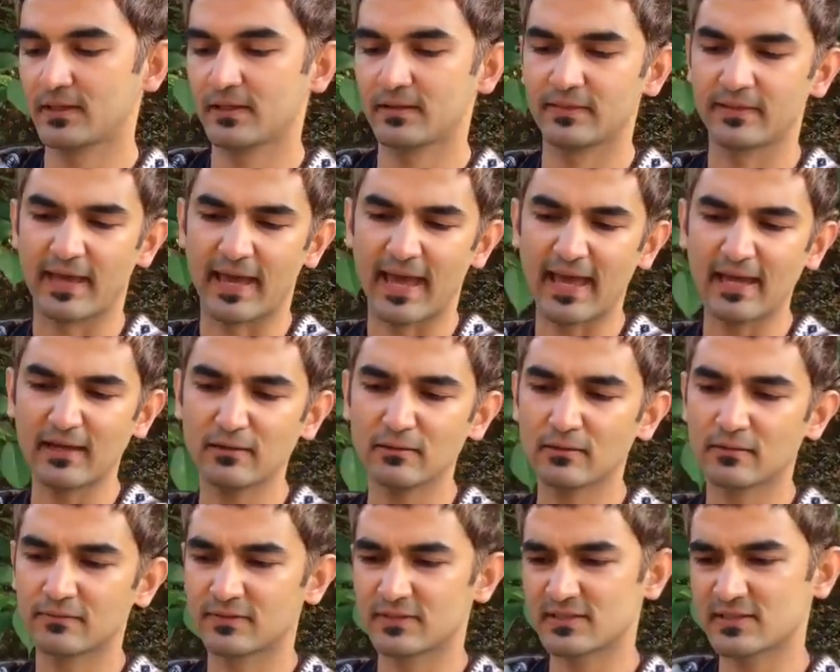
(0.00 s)
The
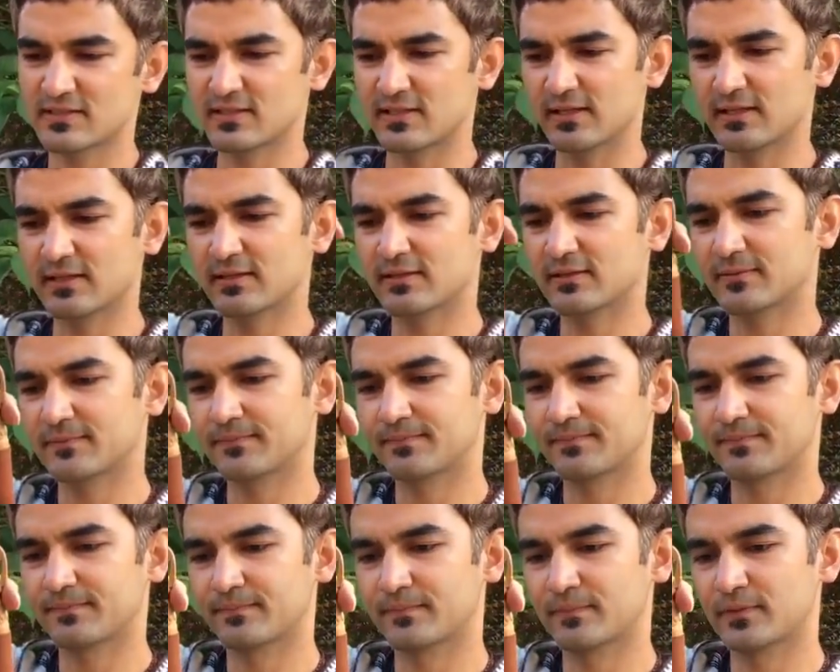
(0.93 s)
angle of the stick,
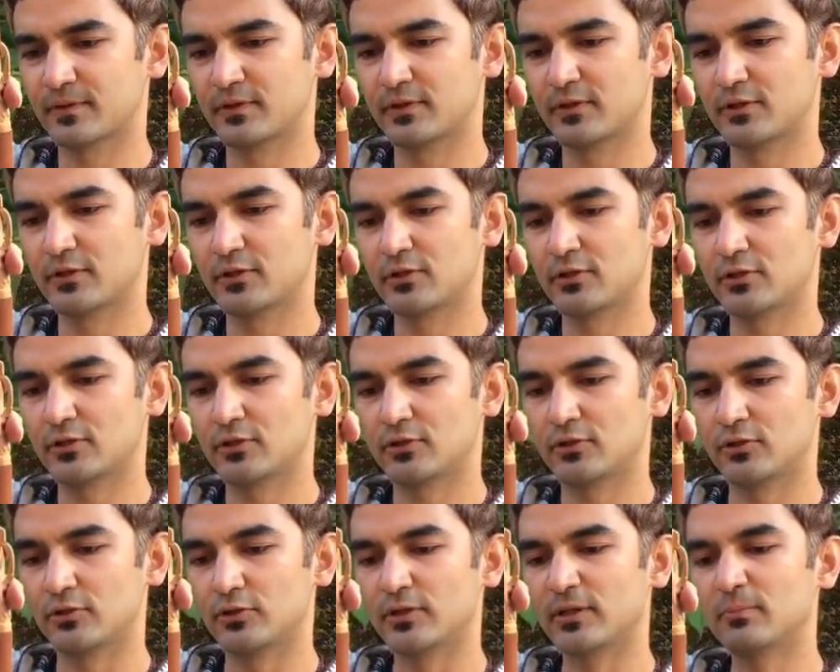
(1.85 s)

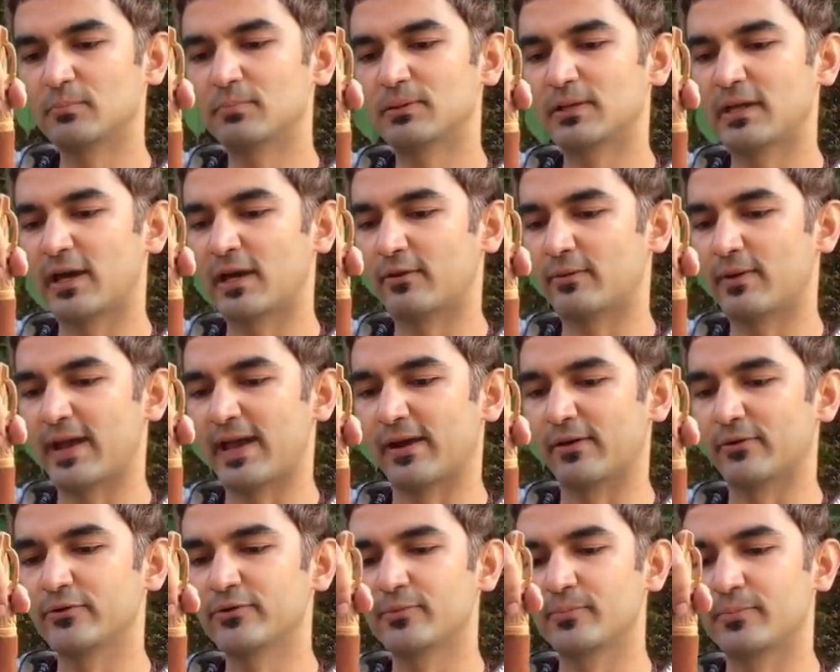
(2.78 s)
you can play
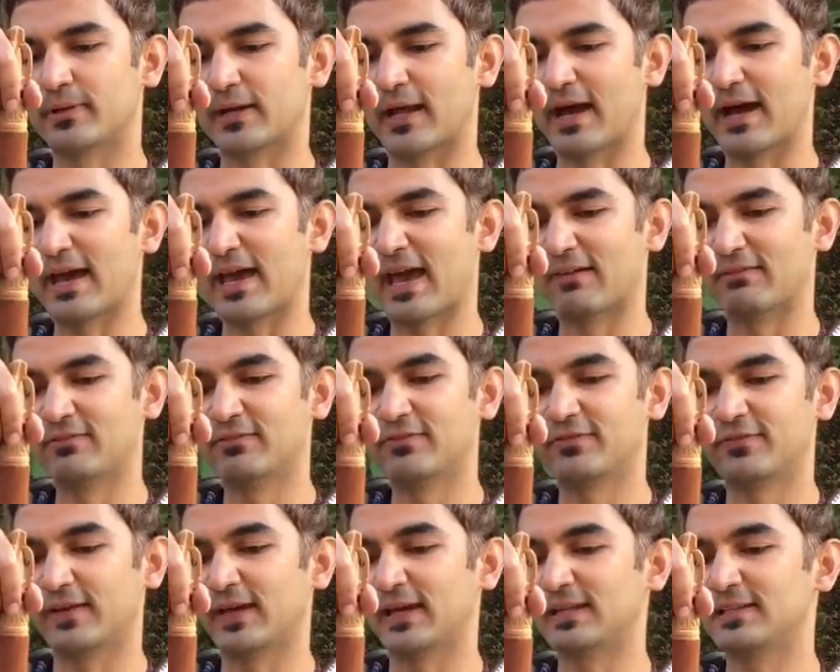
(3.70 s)
around, but I have it
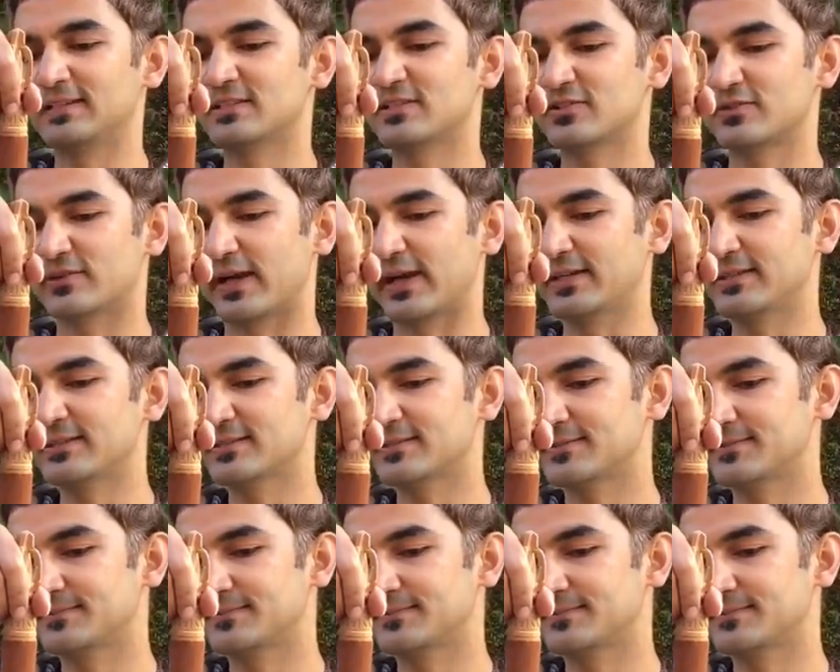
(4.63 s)
fairly straight.